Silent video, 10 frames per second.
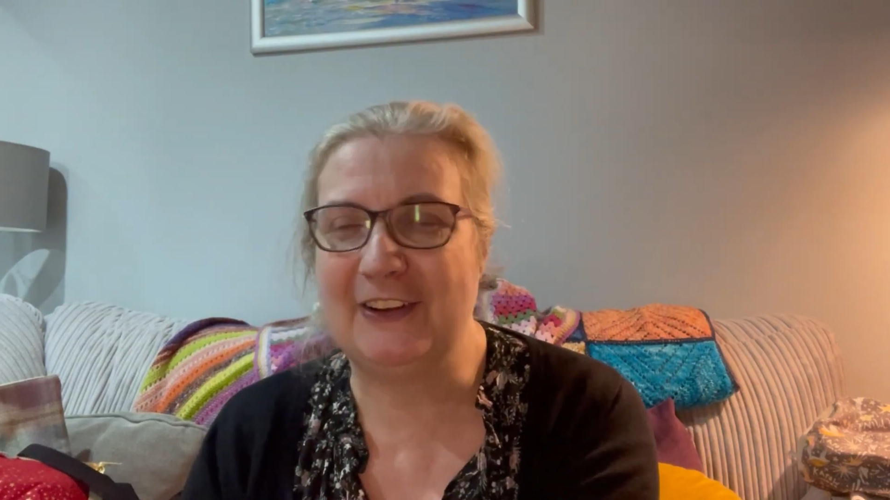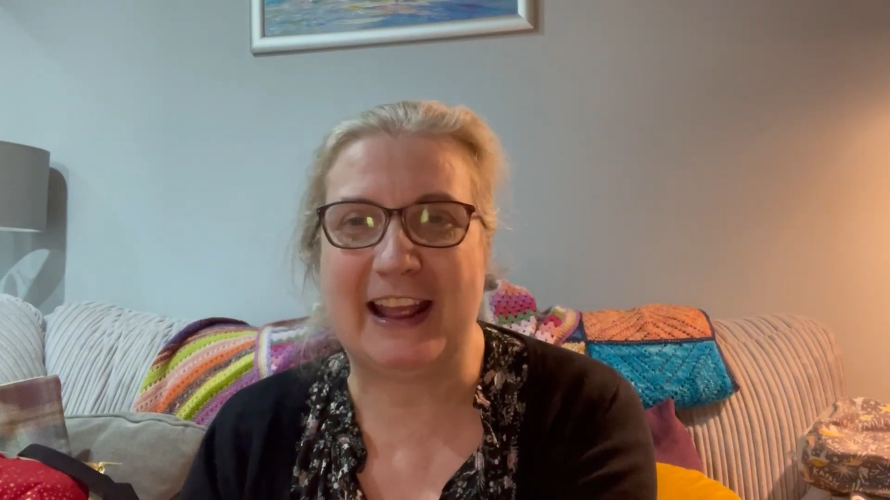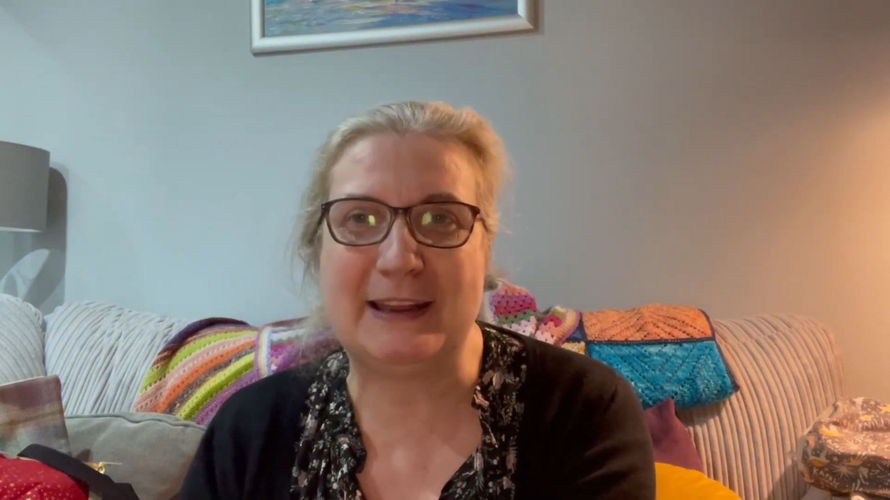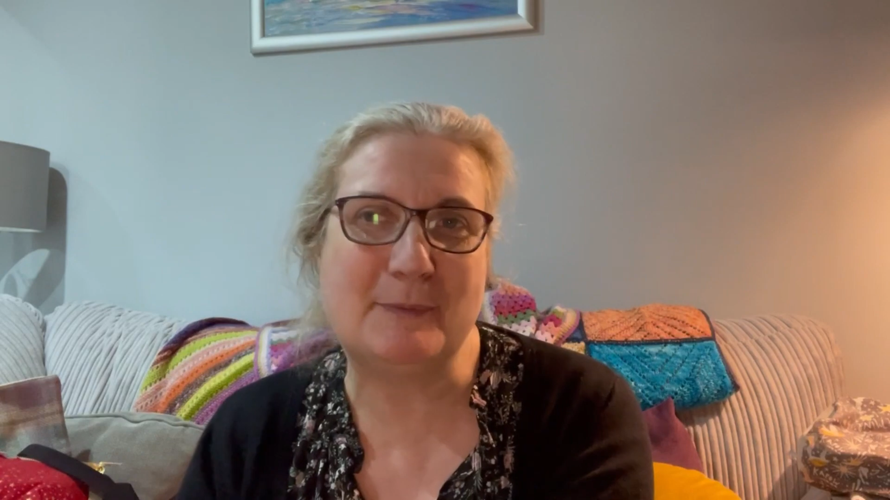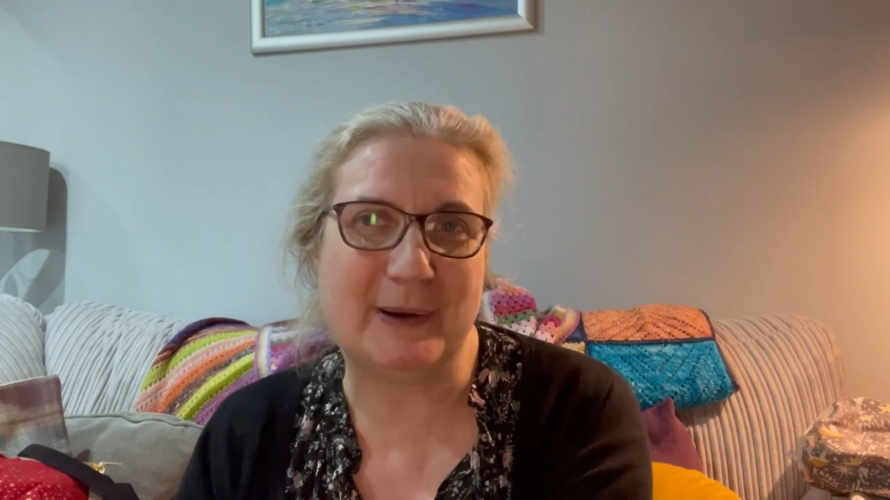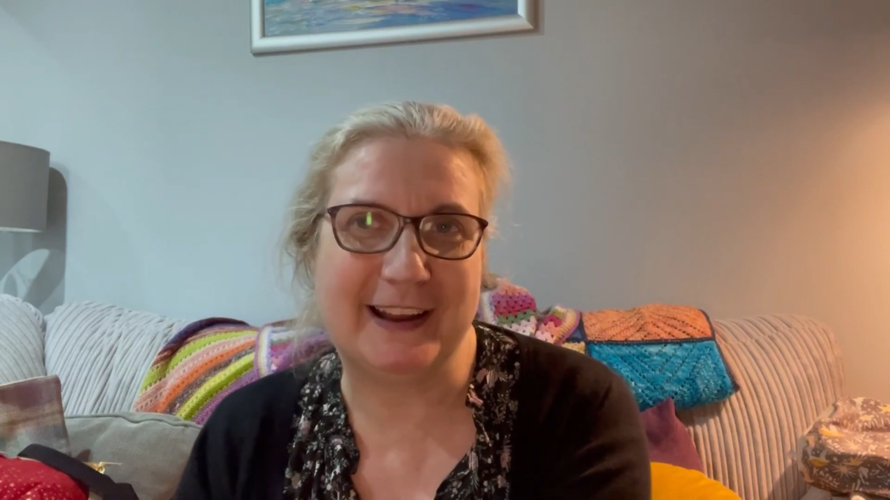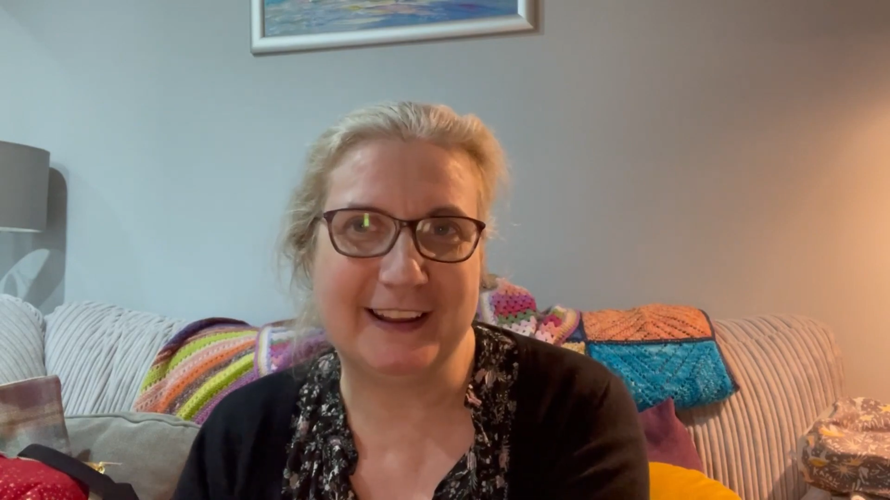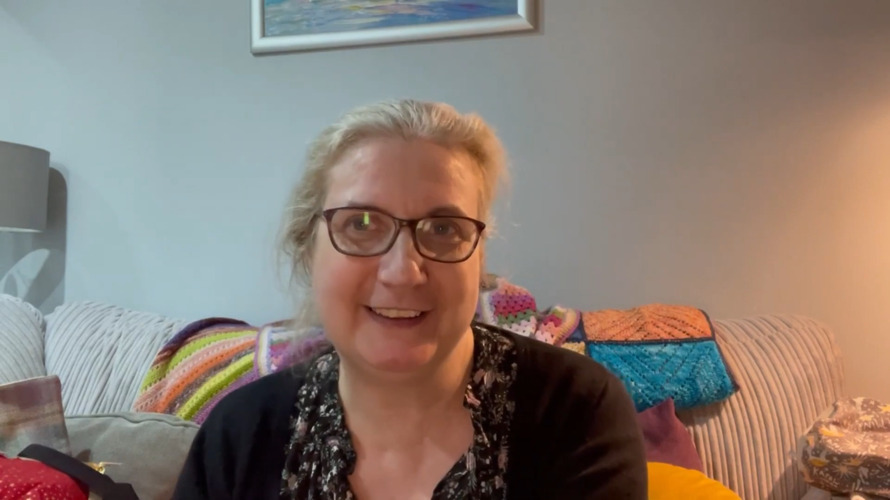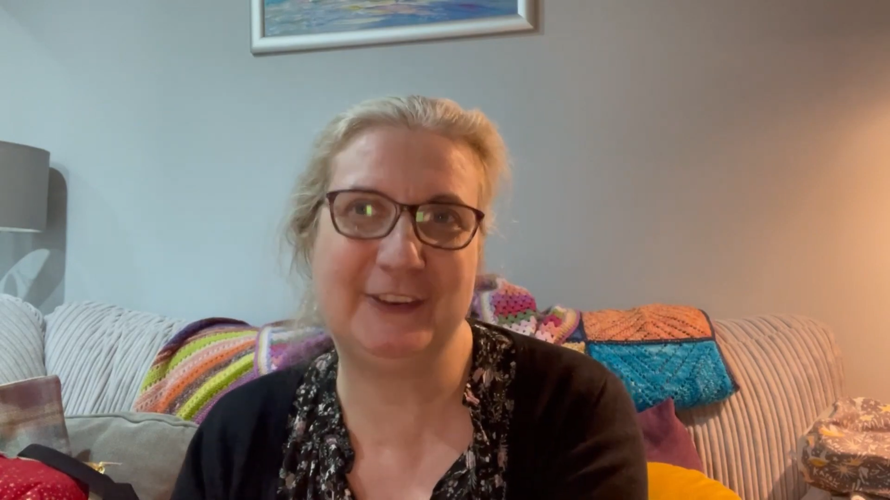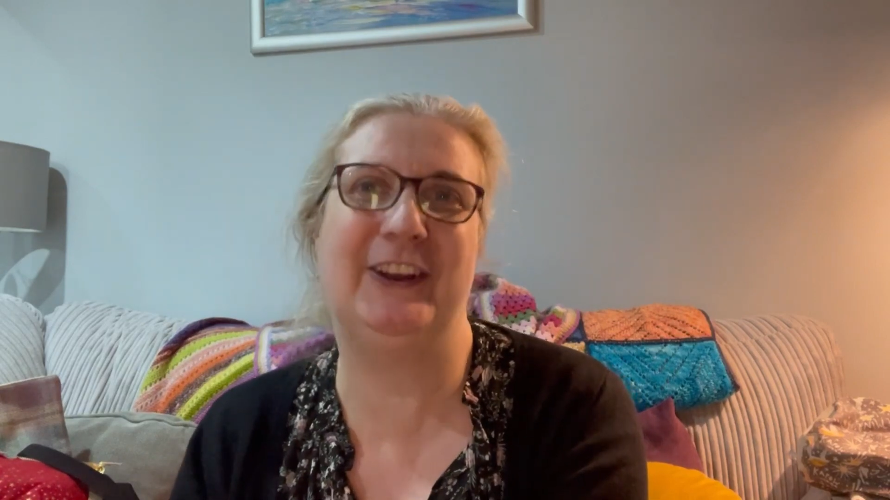any
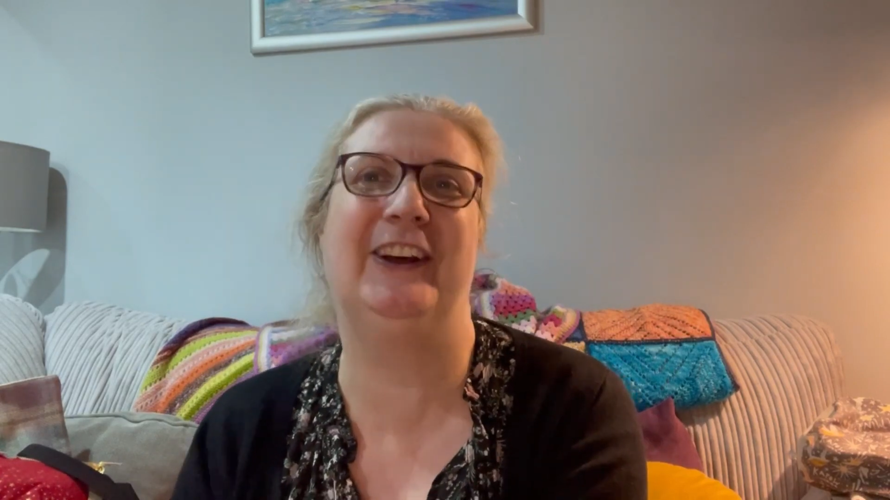bias